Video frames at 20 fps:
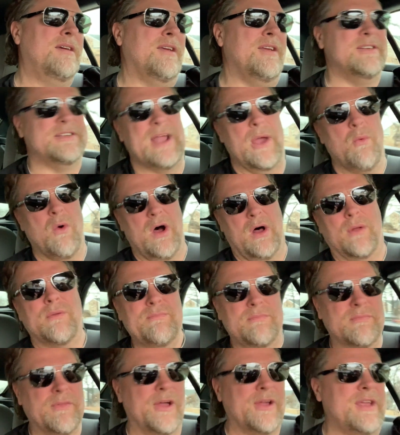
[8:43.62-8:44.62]
You say, well,
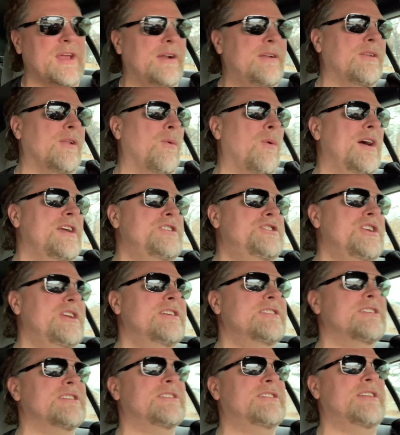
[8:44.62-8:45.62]
look at the way
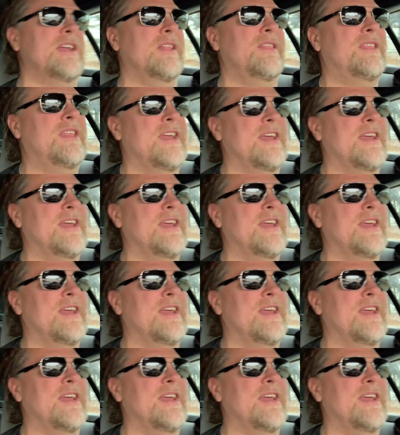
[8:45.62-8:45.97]
Jesus did